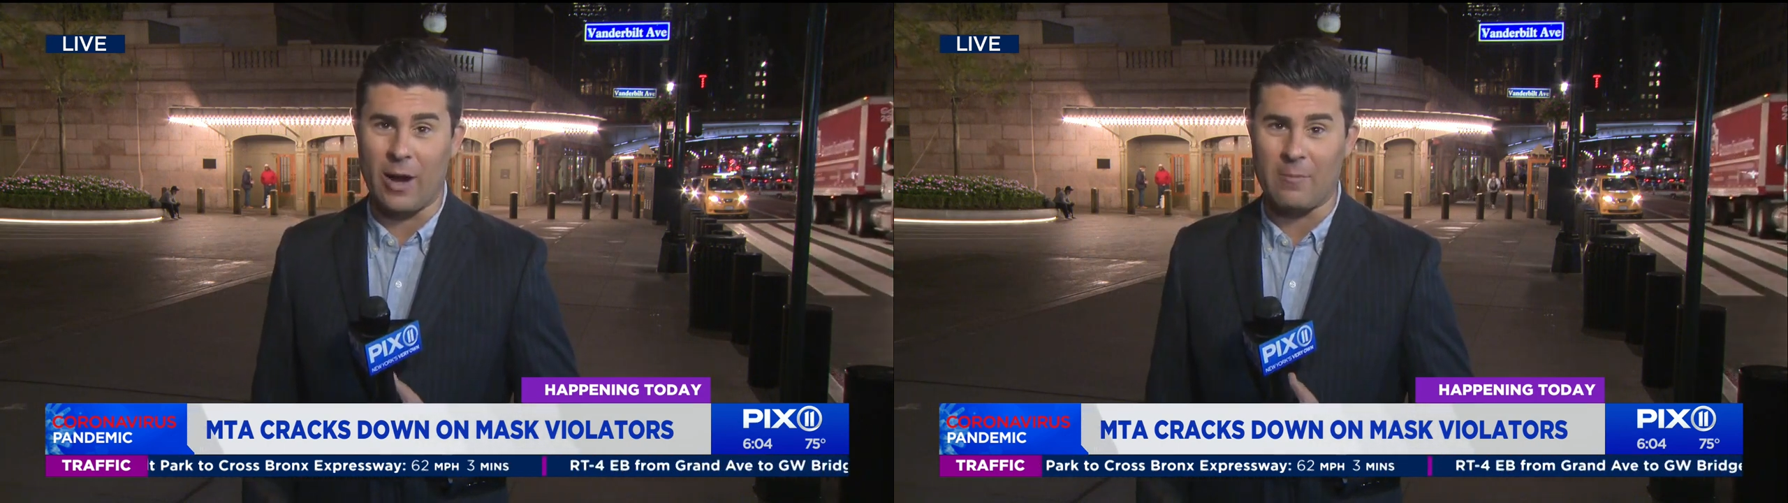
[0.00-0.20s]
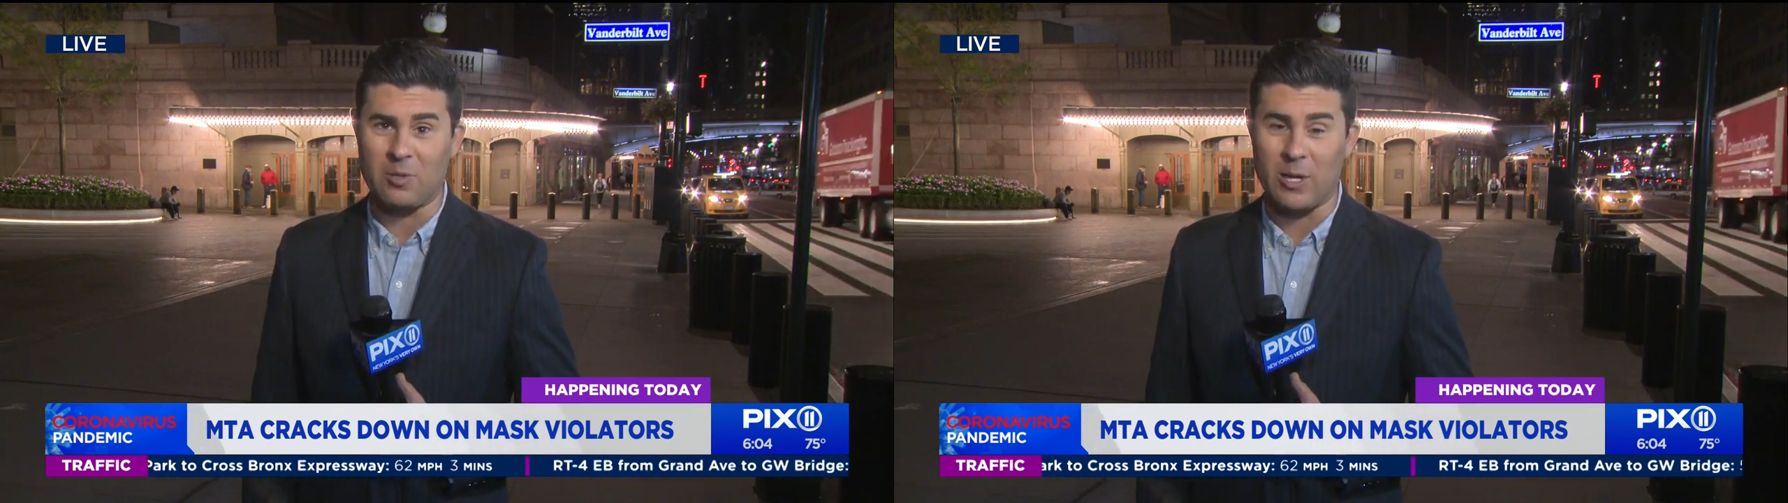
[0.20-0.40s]

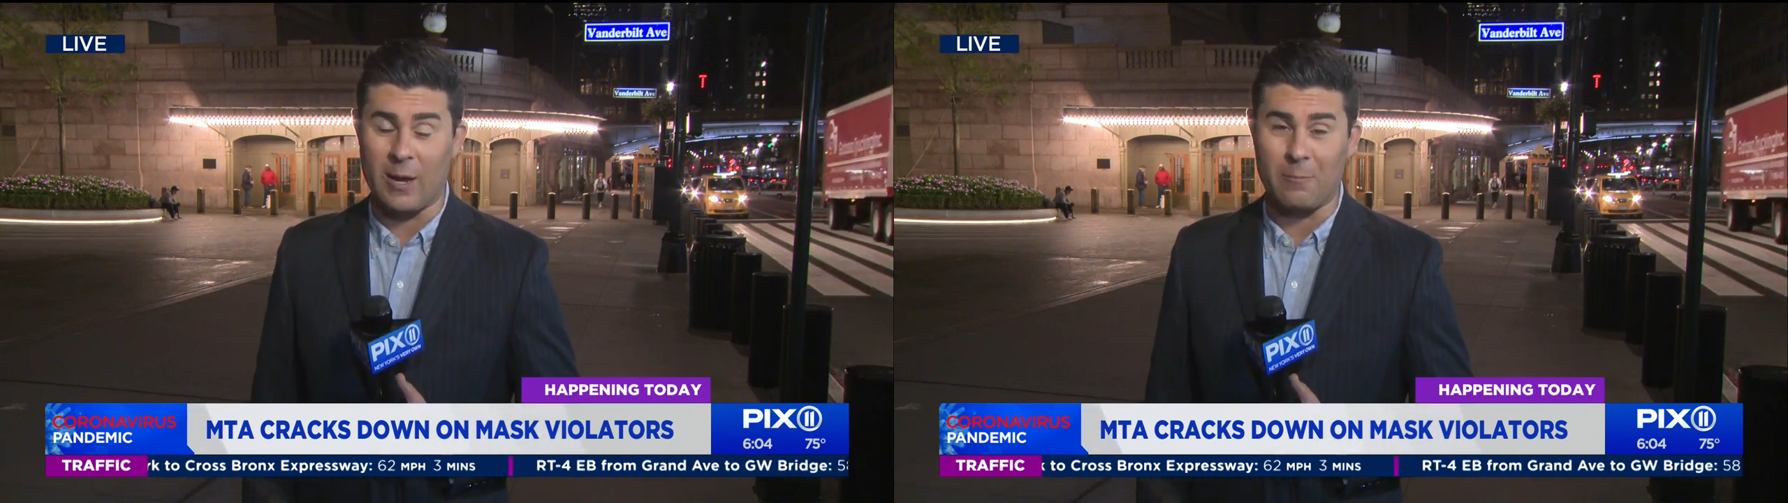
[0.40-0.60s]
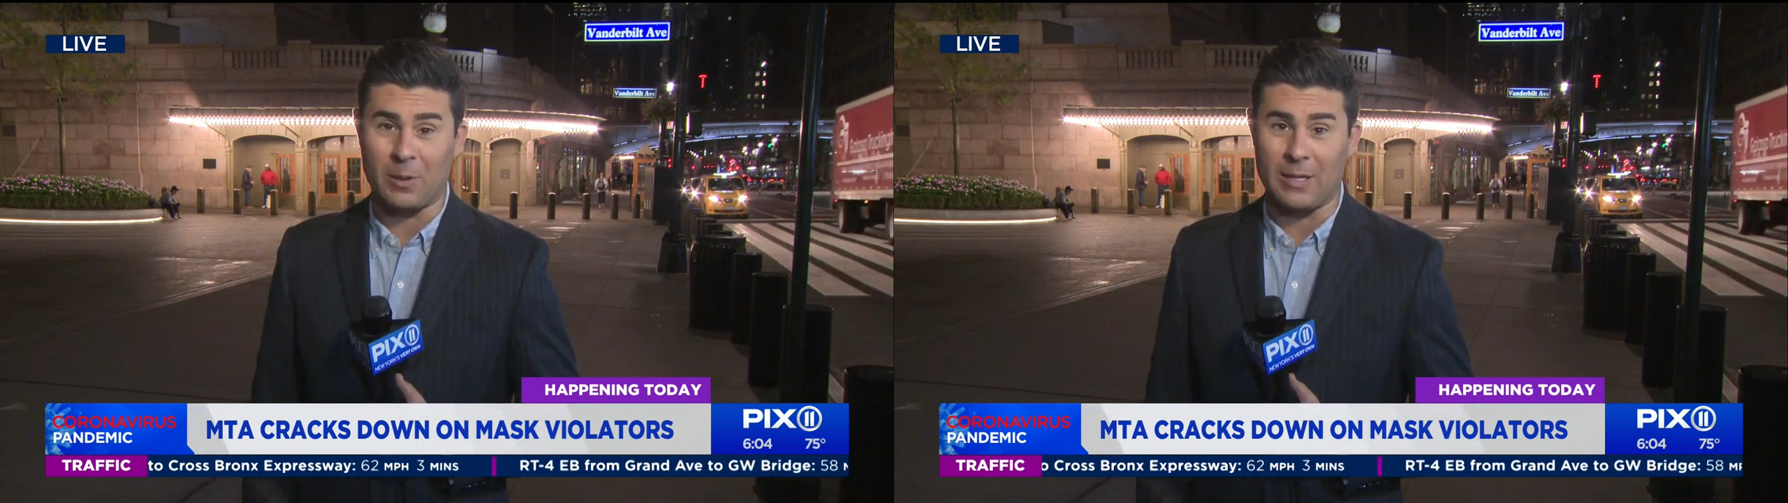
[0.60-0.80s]

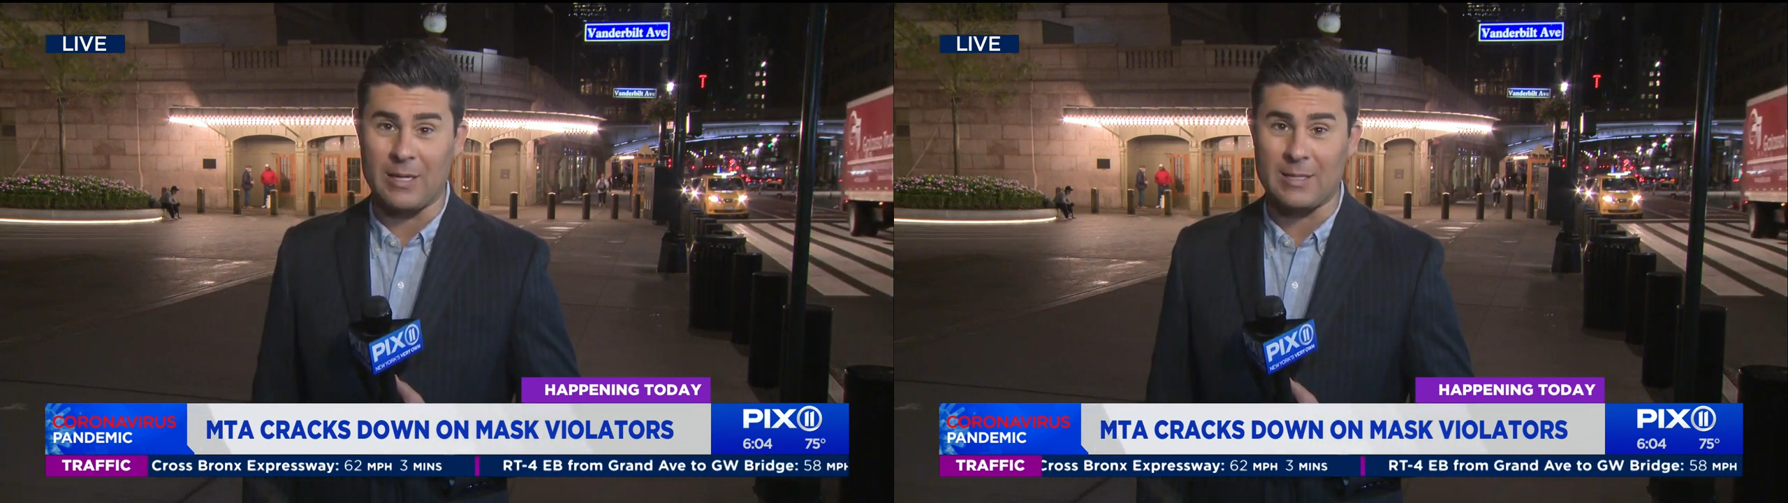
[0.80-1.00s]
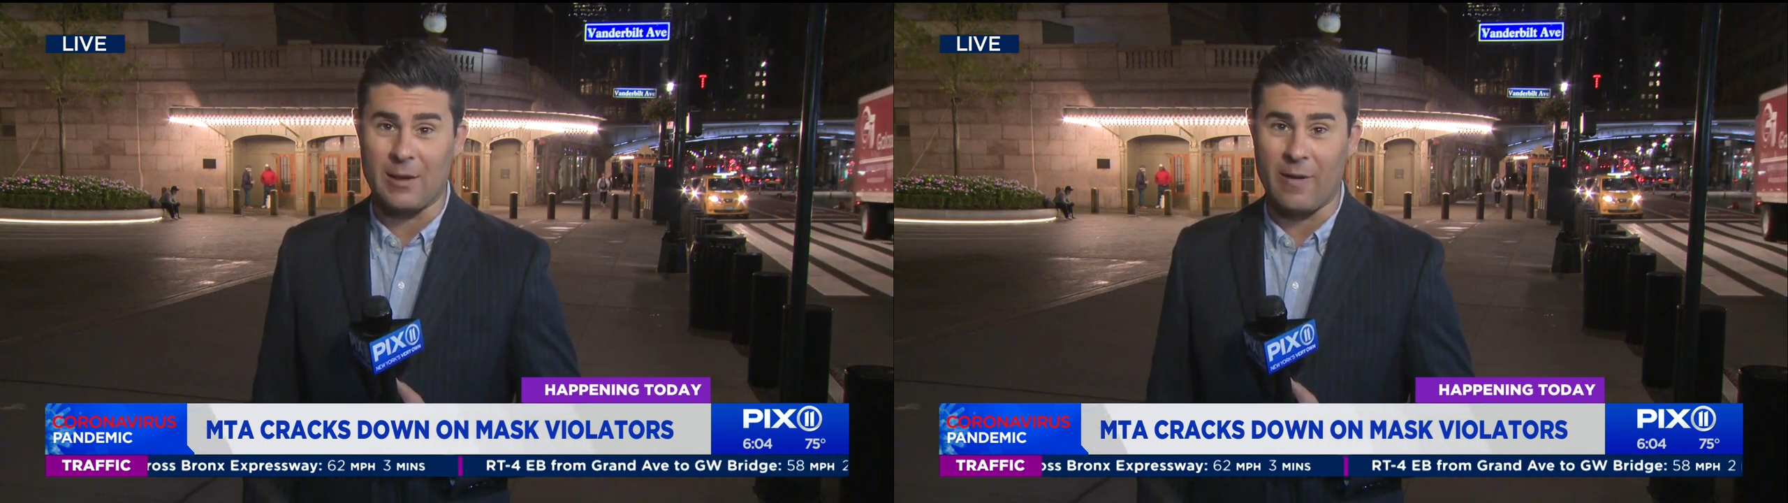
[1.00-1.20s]
MTA
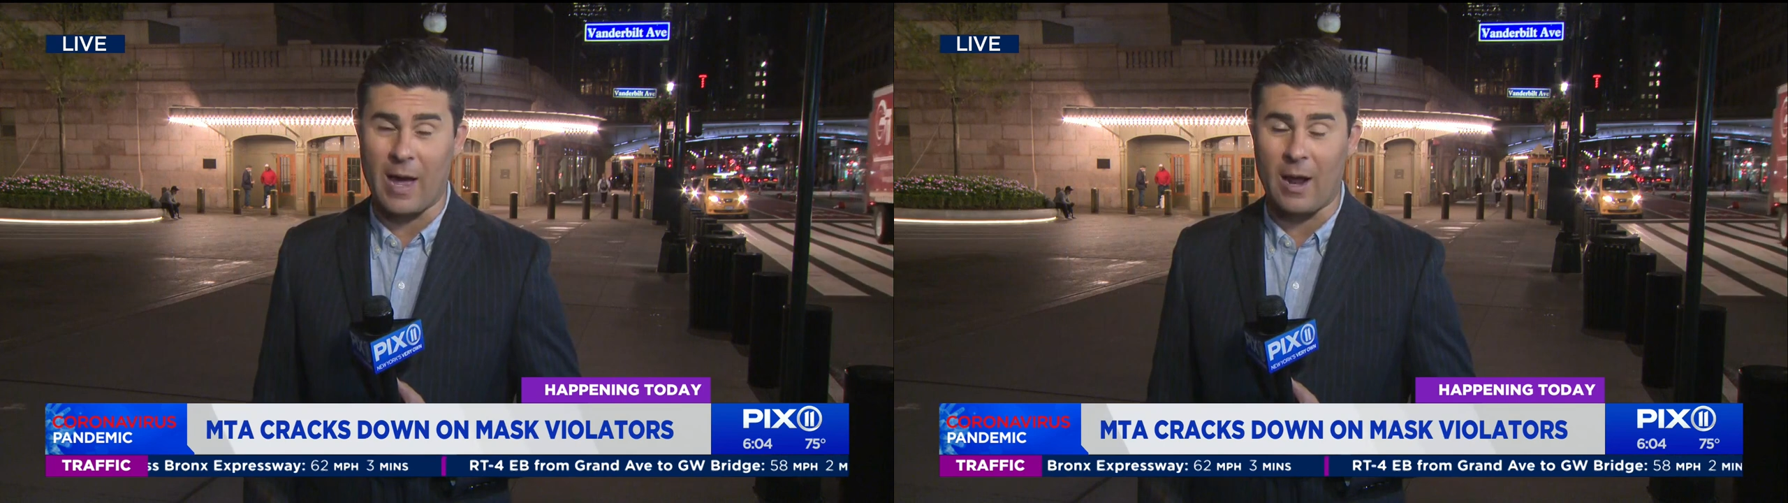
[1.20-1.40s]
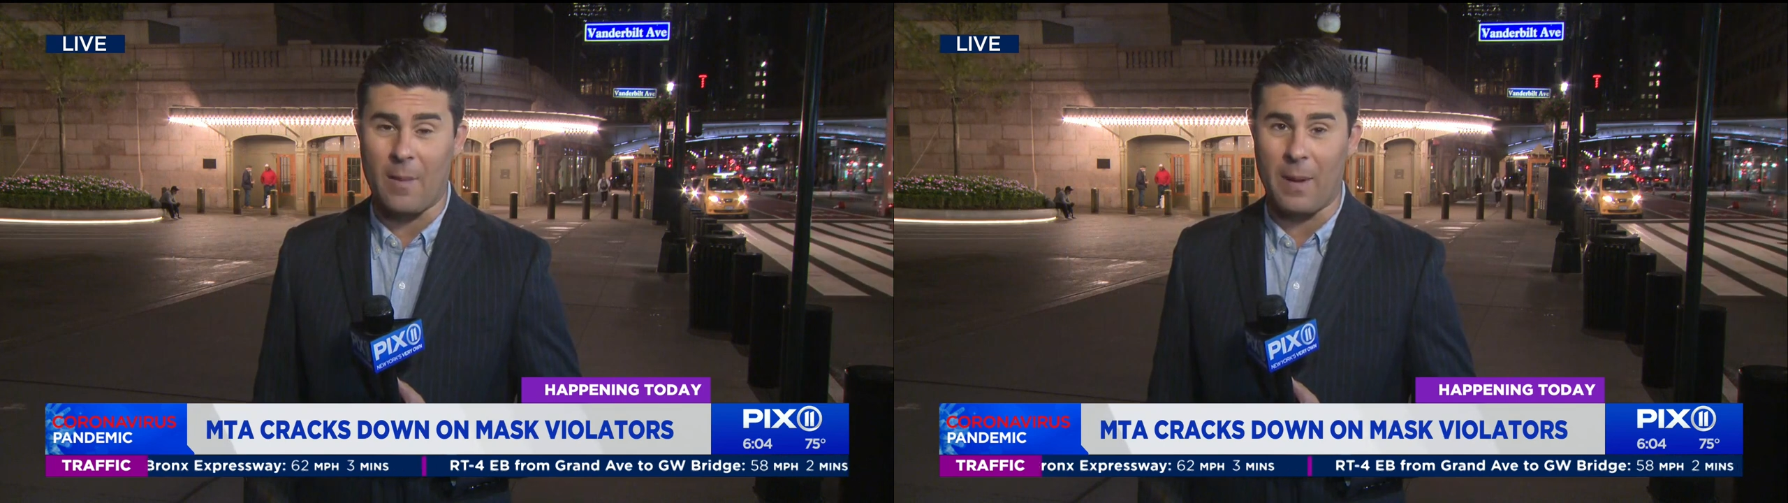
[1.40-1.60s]
police have
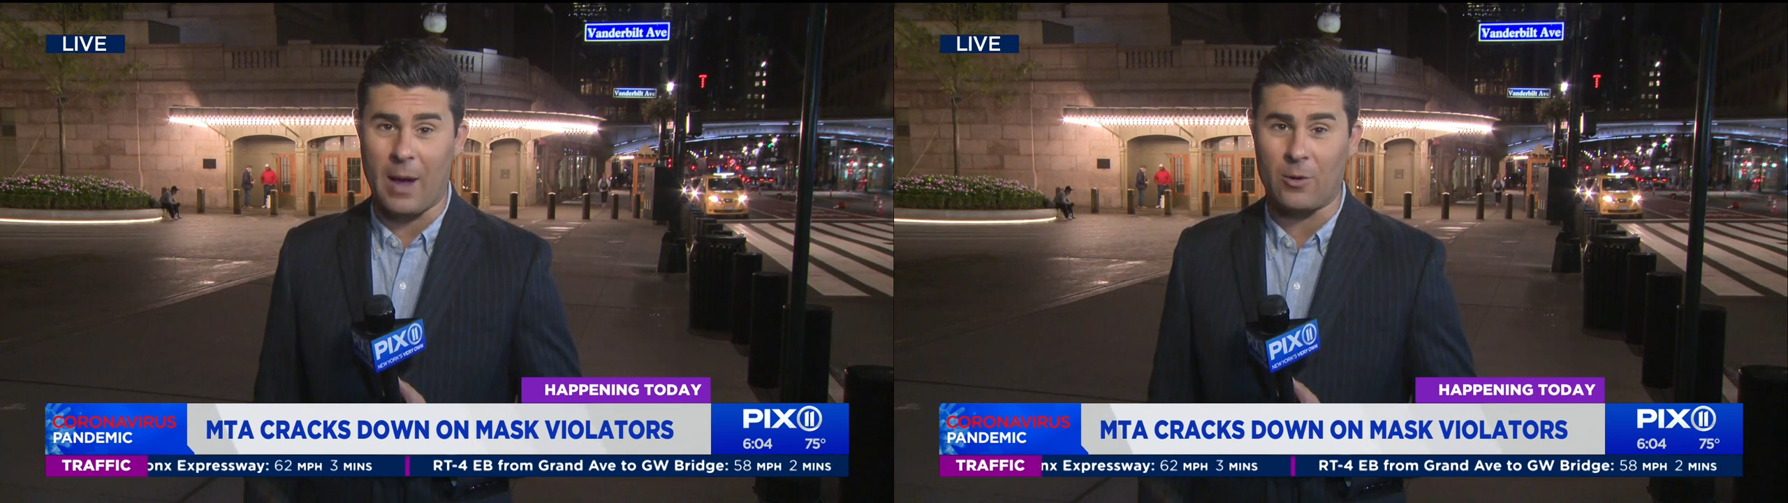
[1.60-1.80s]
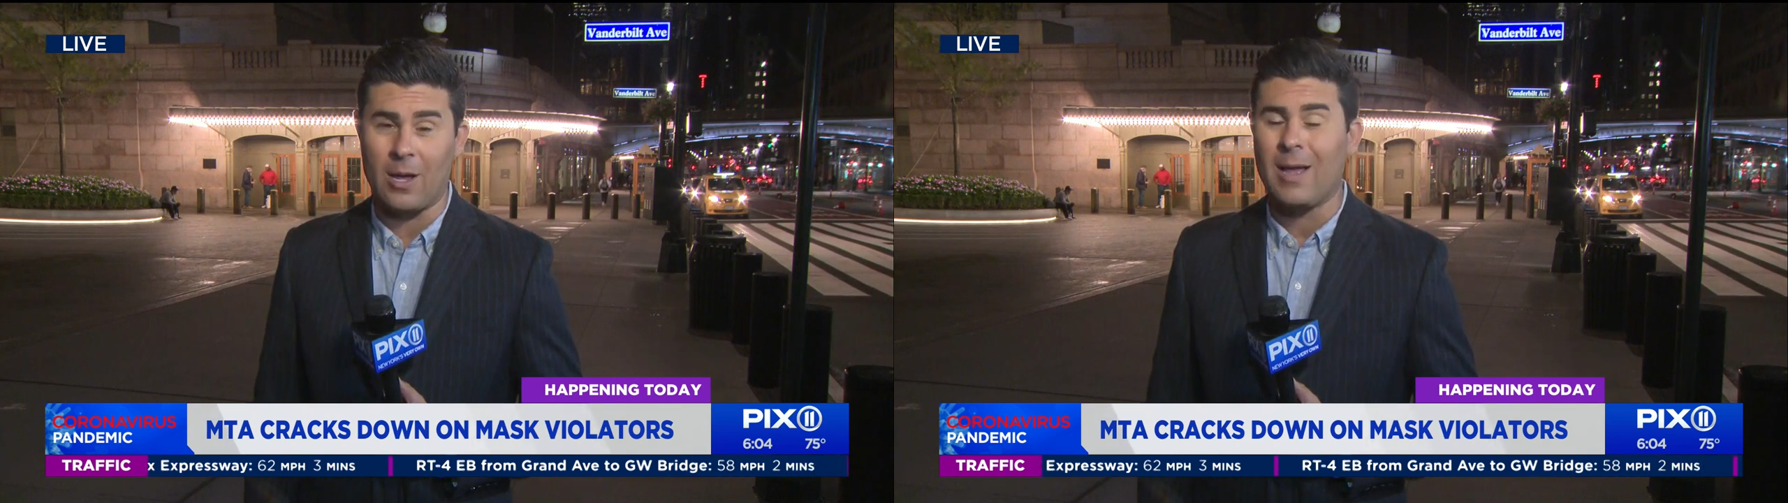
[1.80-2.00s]
had
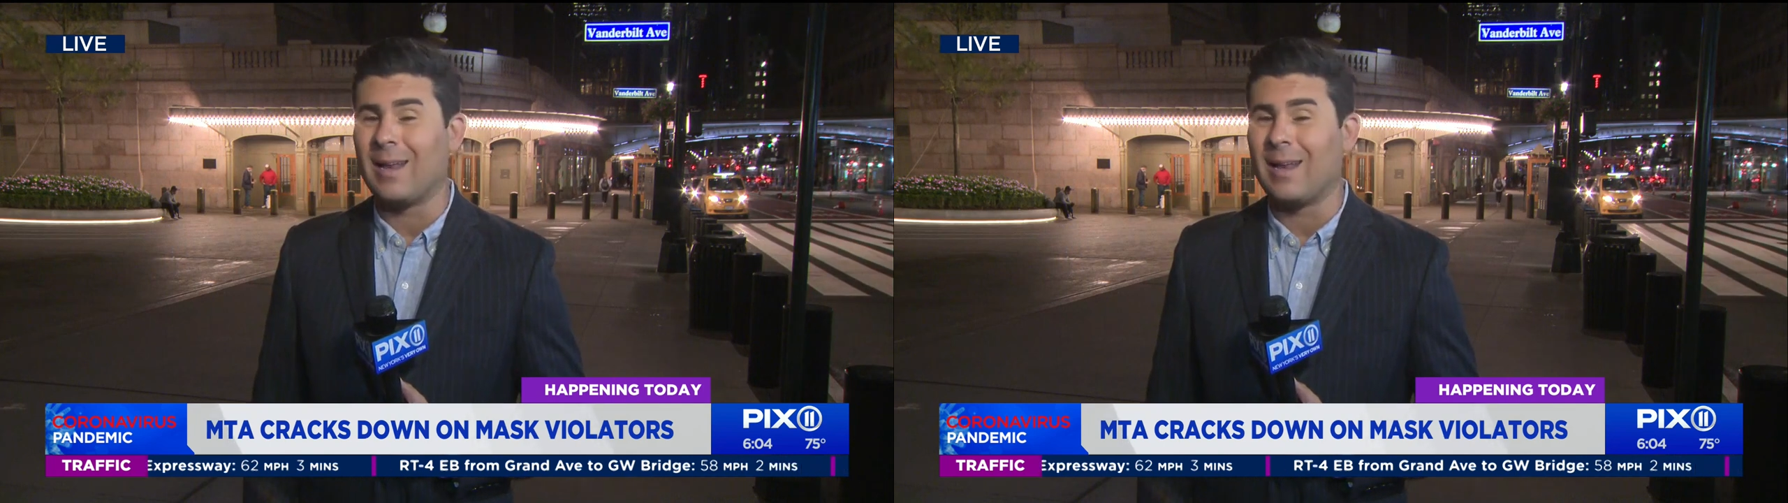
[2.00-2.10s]
about